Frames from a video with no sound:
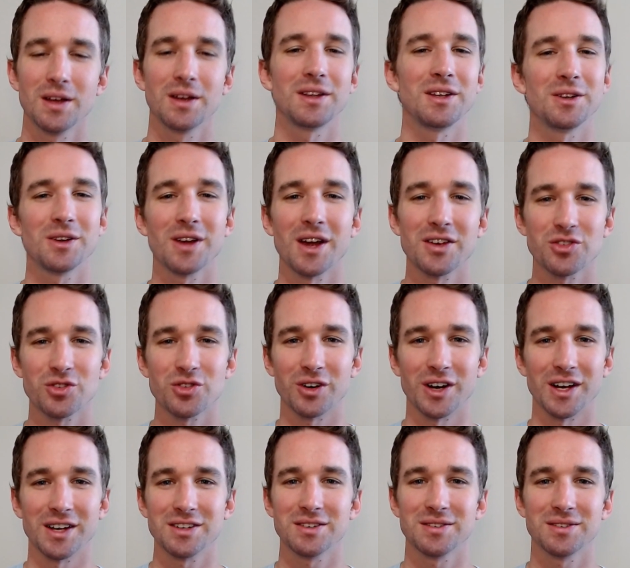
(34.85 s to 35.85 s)
You guys are
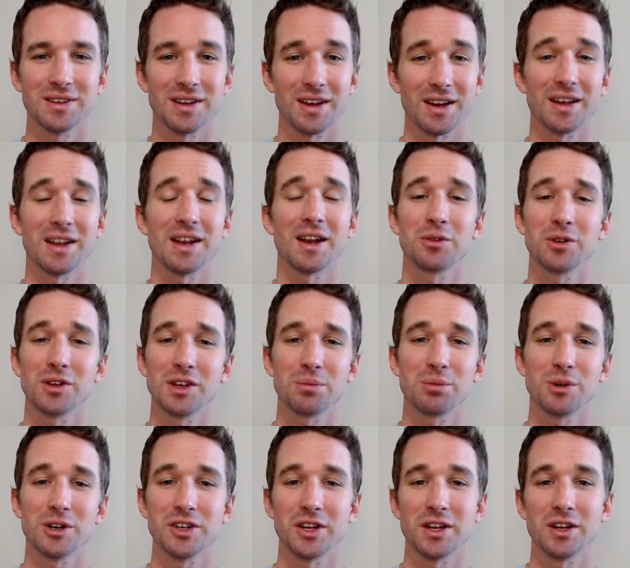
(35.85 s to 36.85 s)
great, and I really
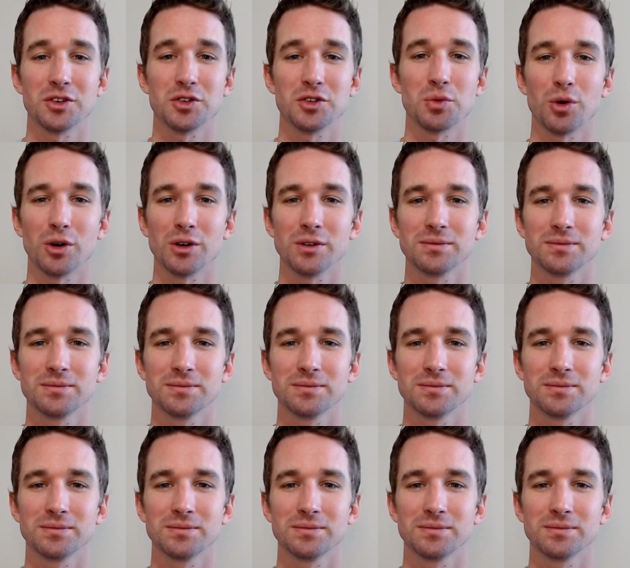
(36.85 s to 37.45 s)
appreciate your support.